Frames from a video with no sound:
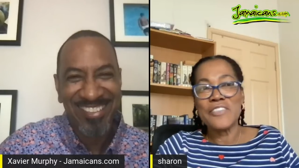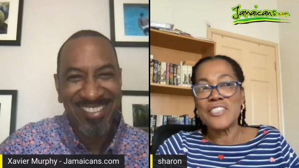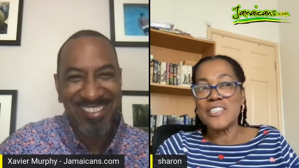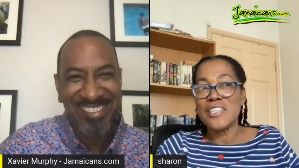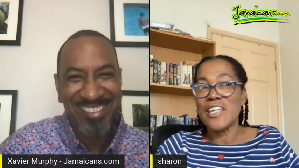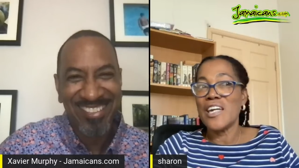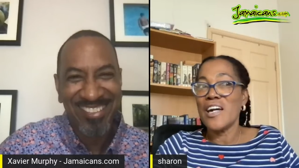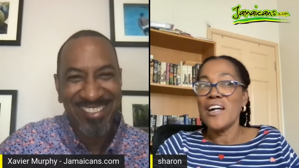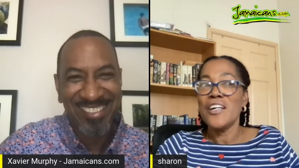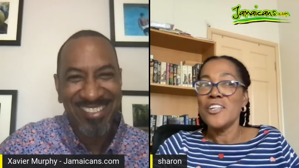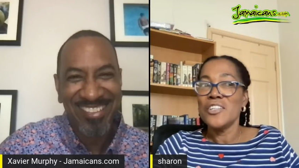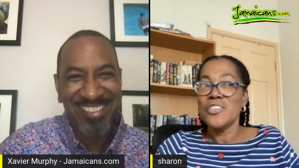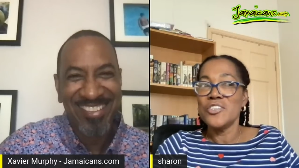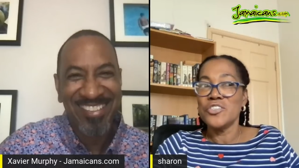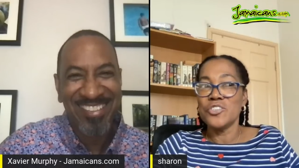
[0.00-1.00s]
Speaker 1: to say,
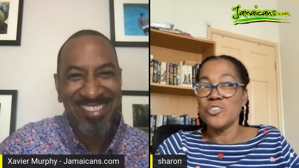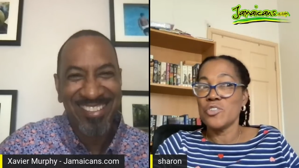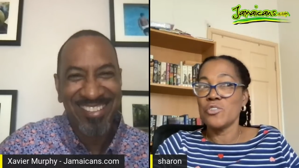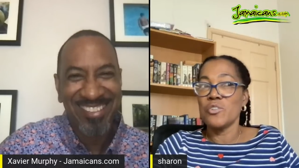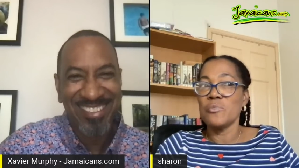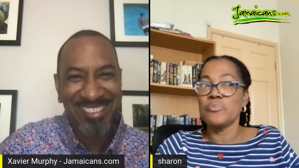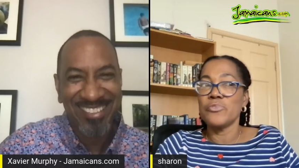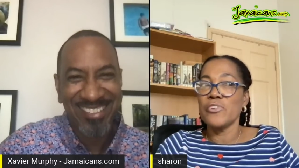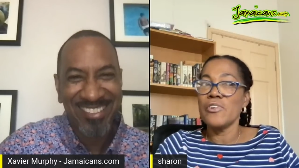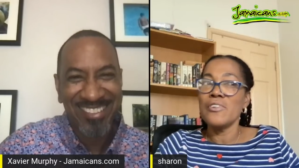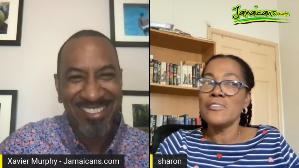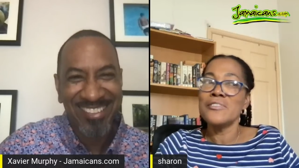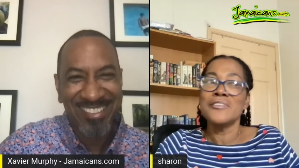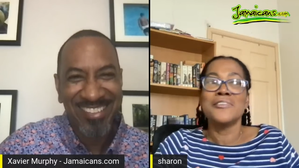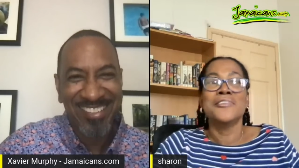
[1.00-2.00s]
je ne
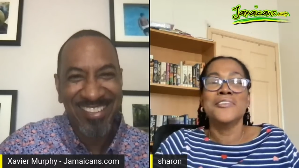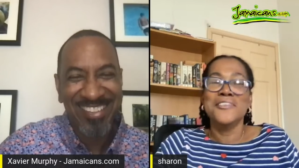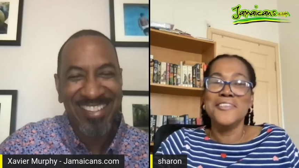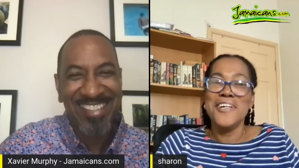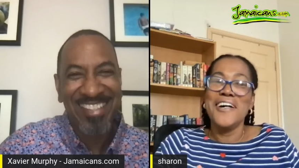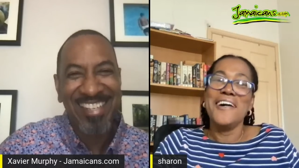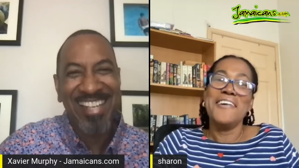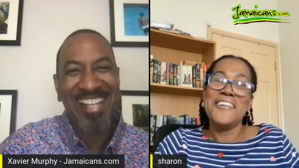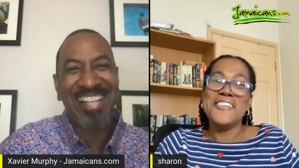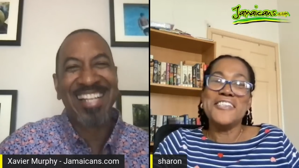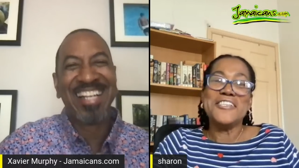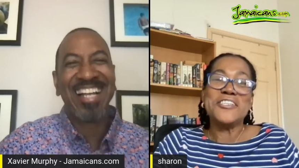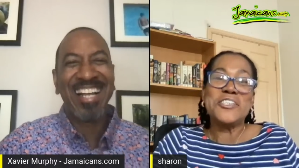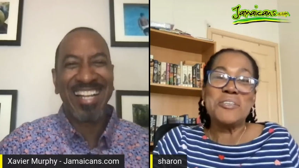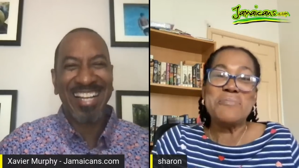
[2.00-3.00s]
comprends,
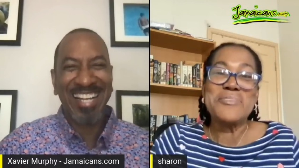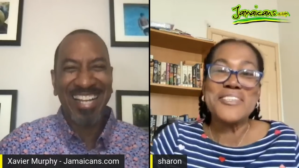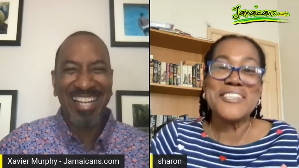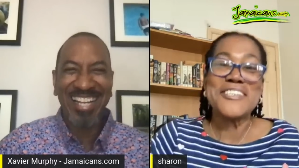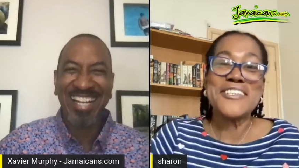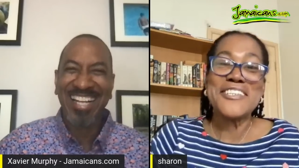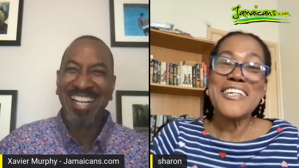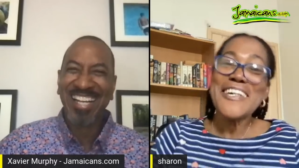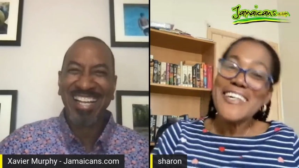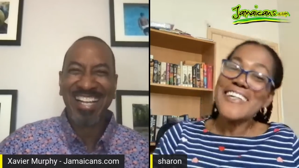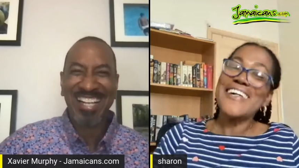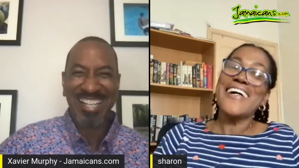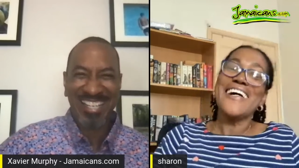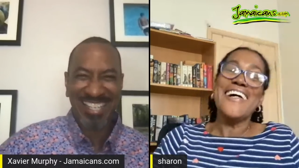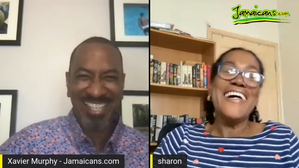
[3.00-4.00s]
or some such
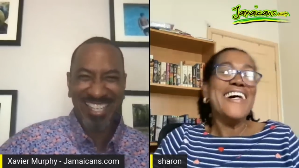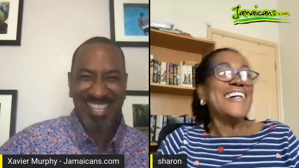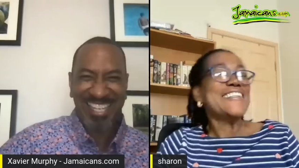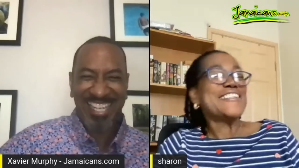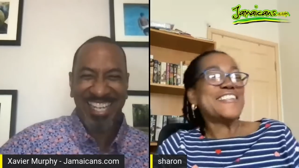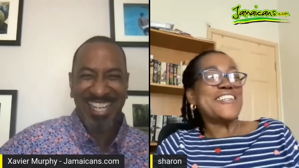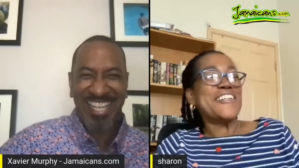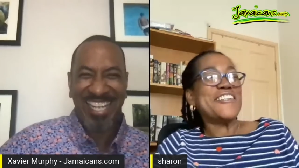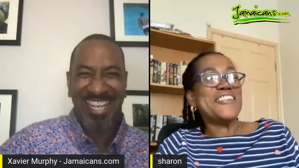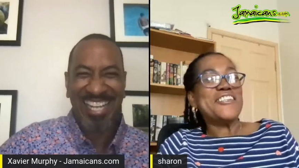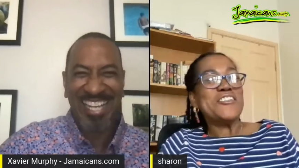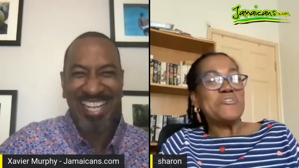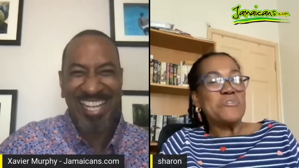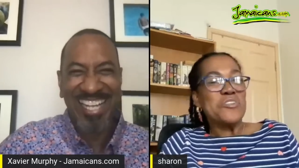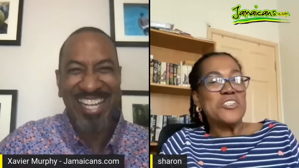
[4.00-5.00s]
thing.
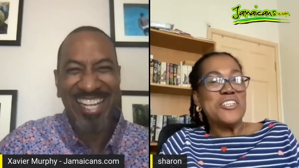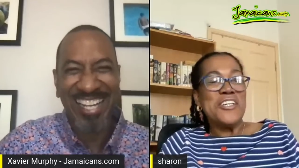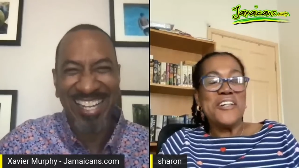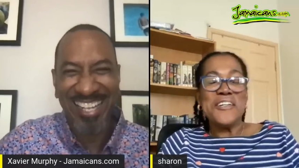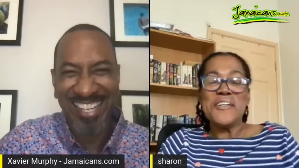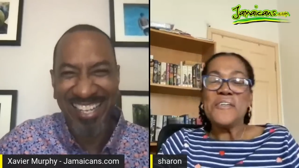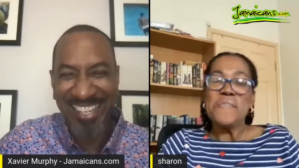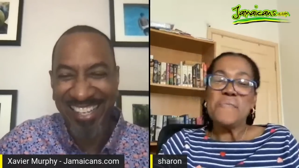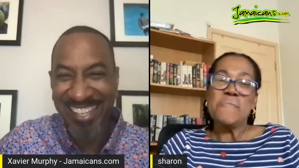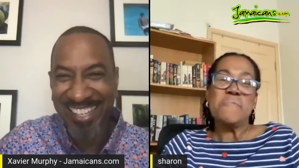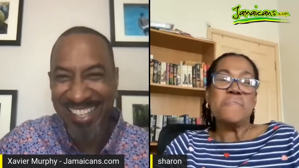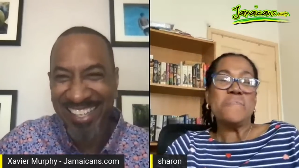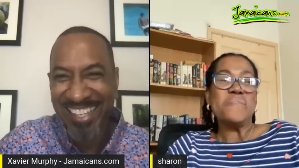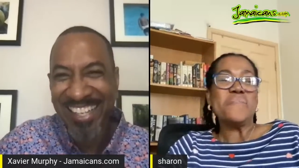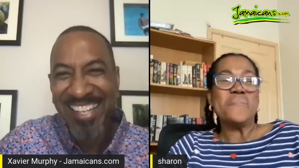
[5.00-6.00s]
So,
Speaker 2: yeah.
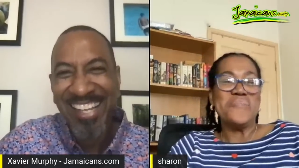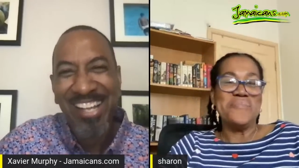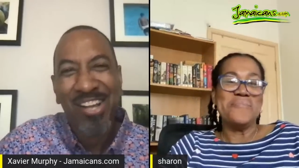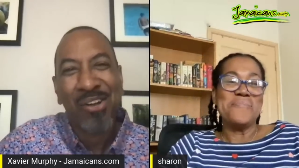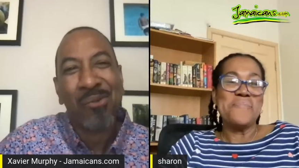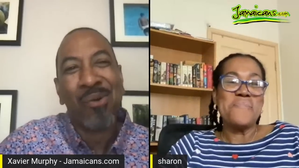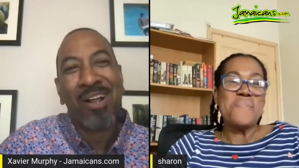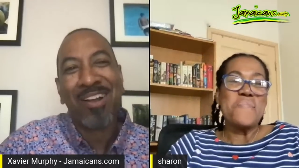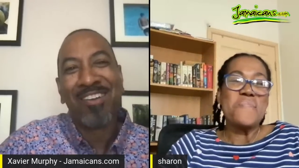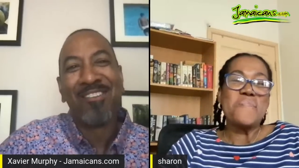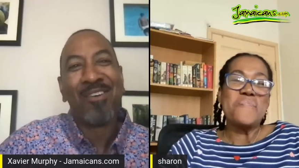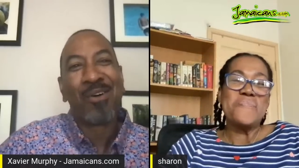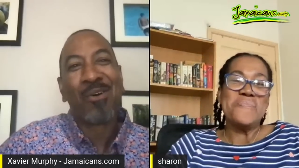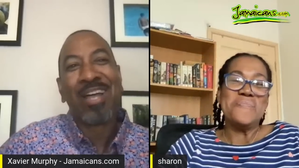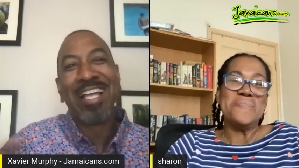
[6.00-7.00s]
Well,
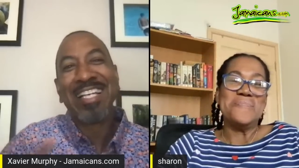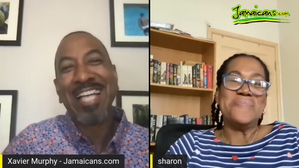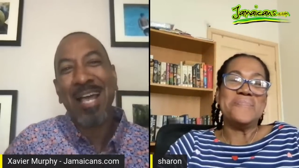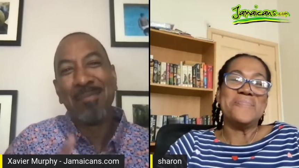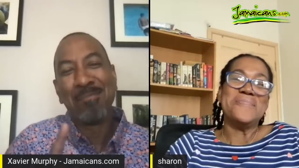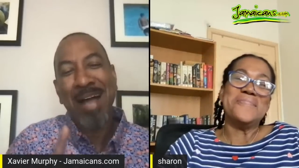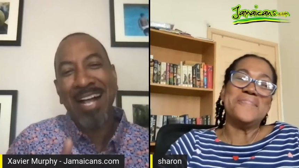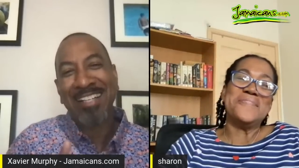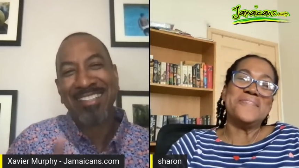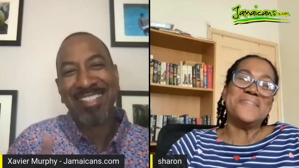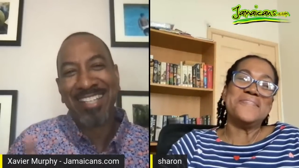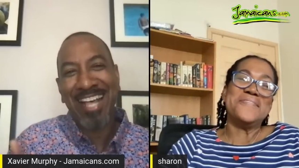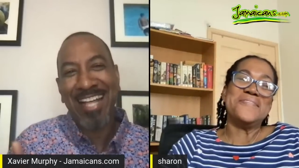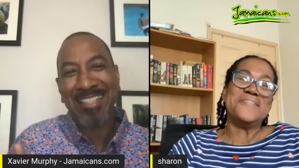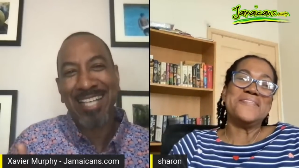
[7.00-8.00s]
we're going to get back to
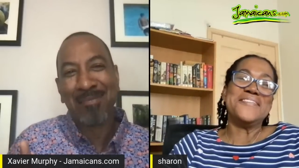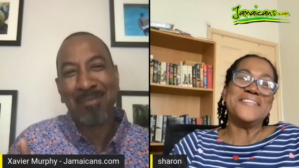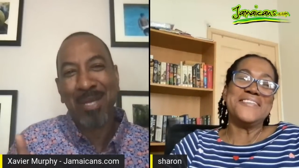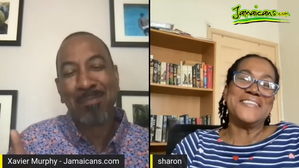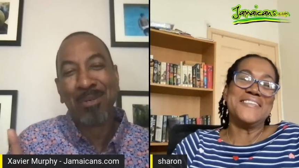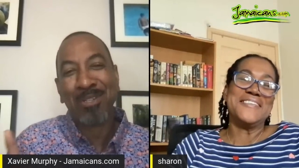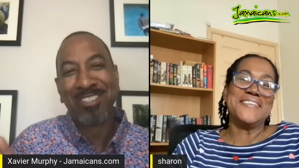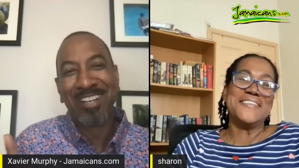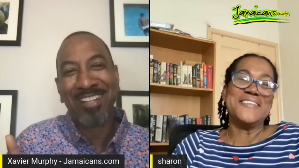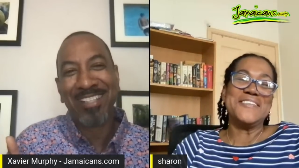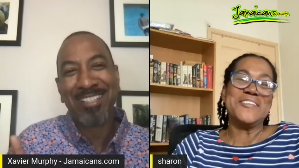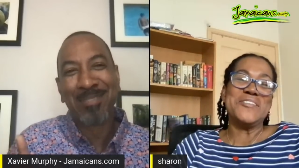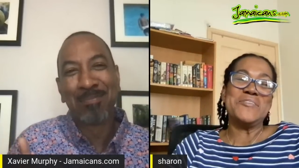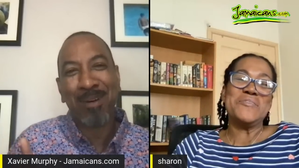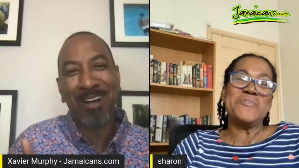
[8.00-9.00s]
that. I may put you on the
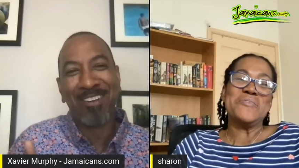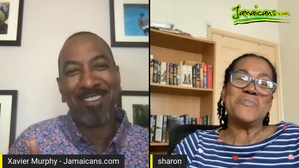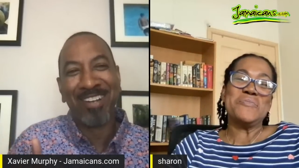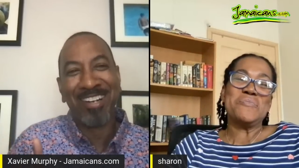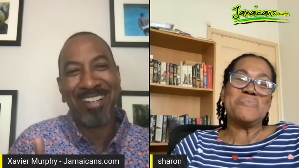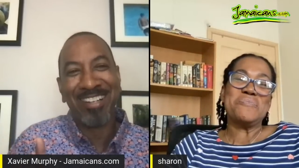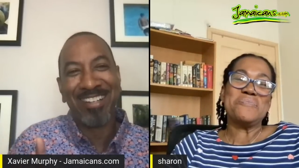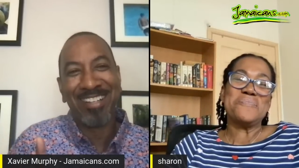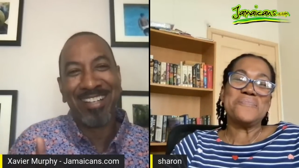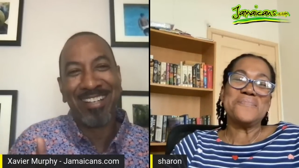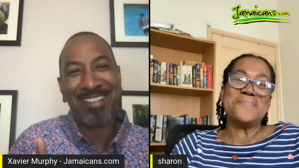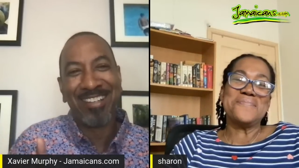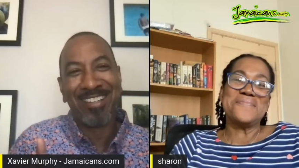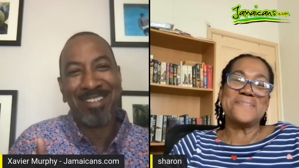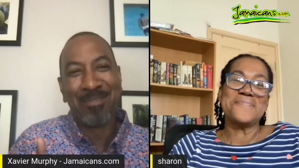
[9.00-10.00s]
spot with
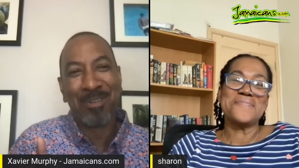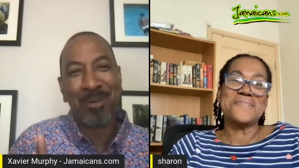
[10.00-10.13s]
if